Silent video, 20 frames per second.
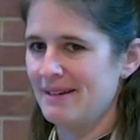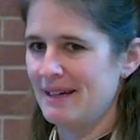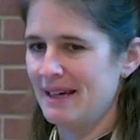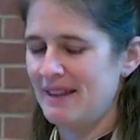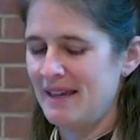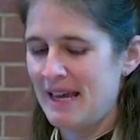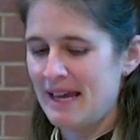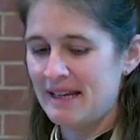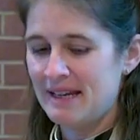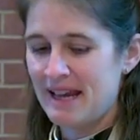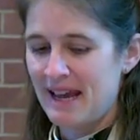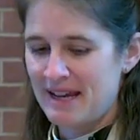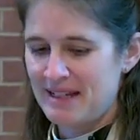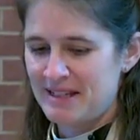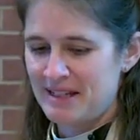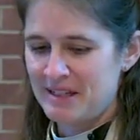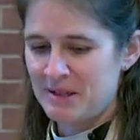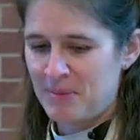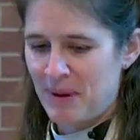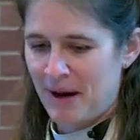In the end,
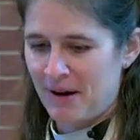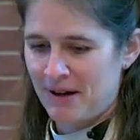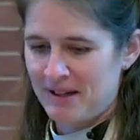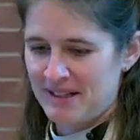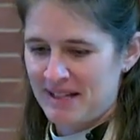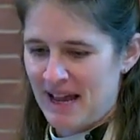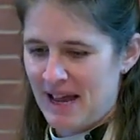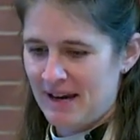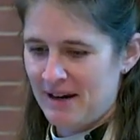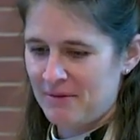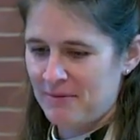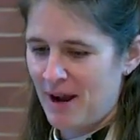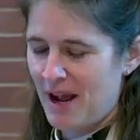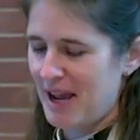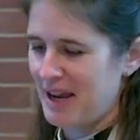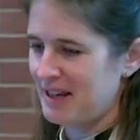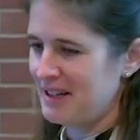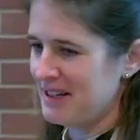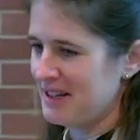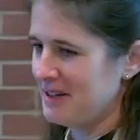Casey's parents had it
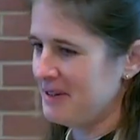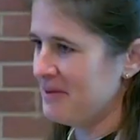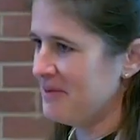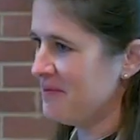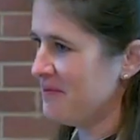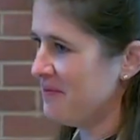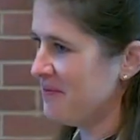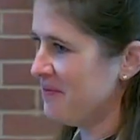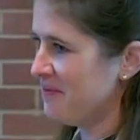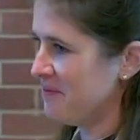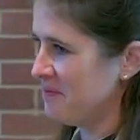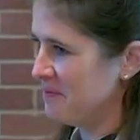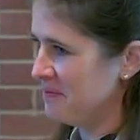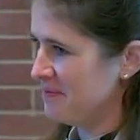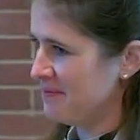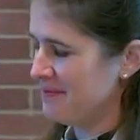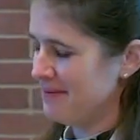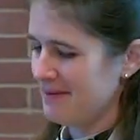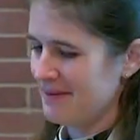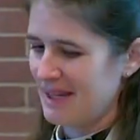right.
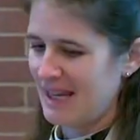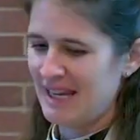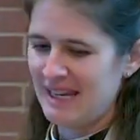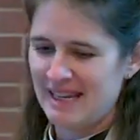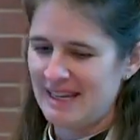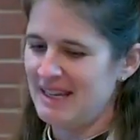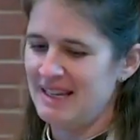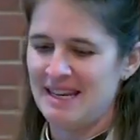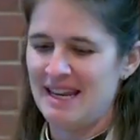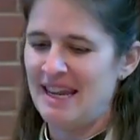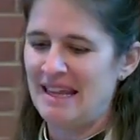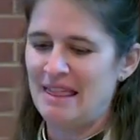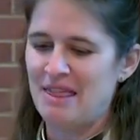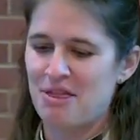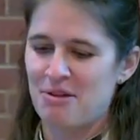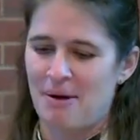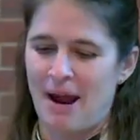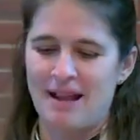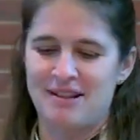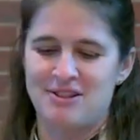He didn't
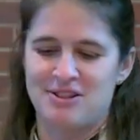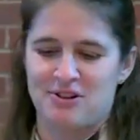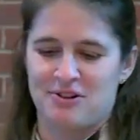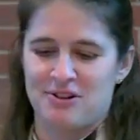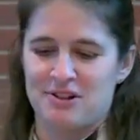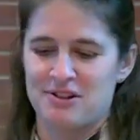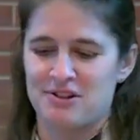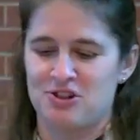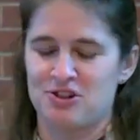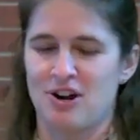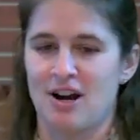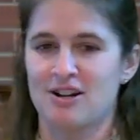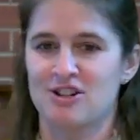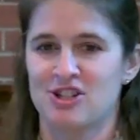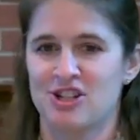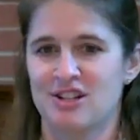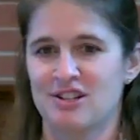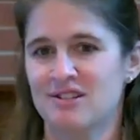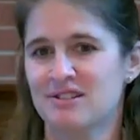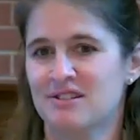need threats or
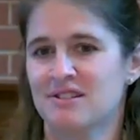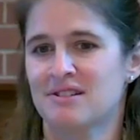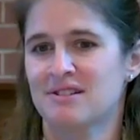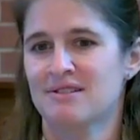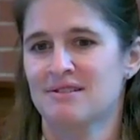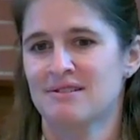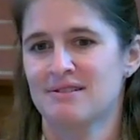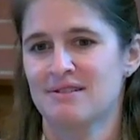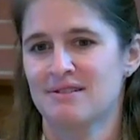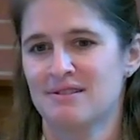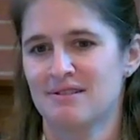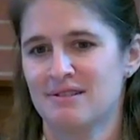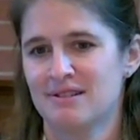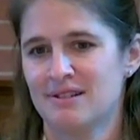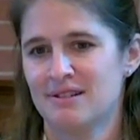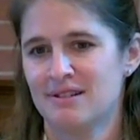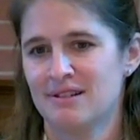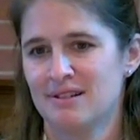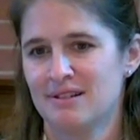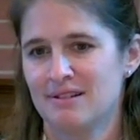instructions.
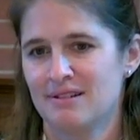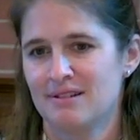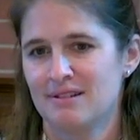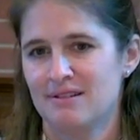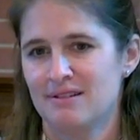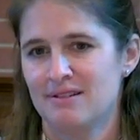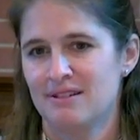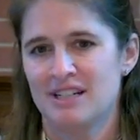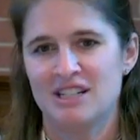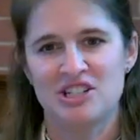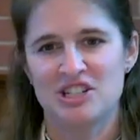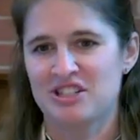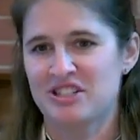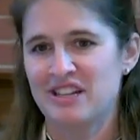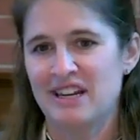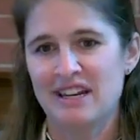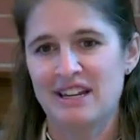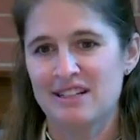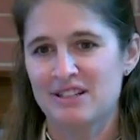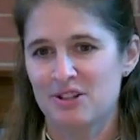He just
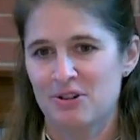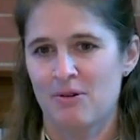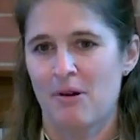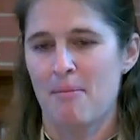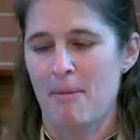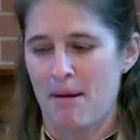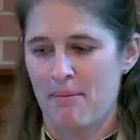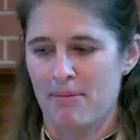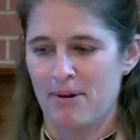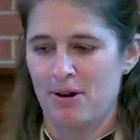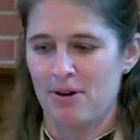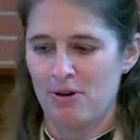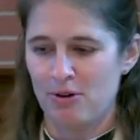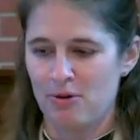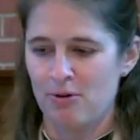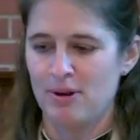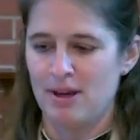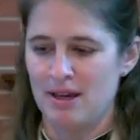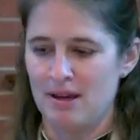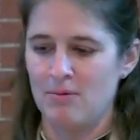needed to remember
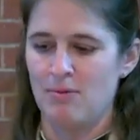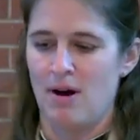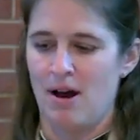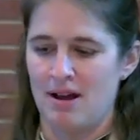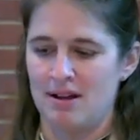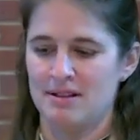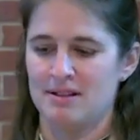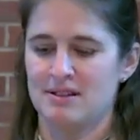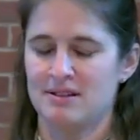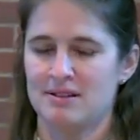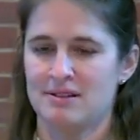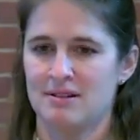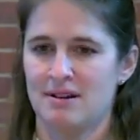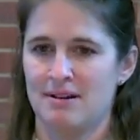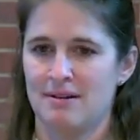who he was.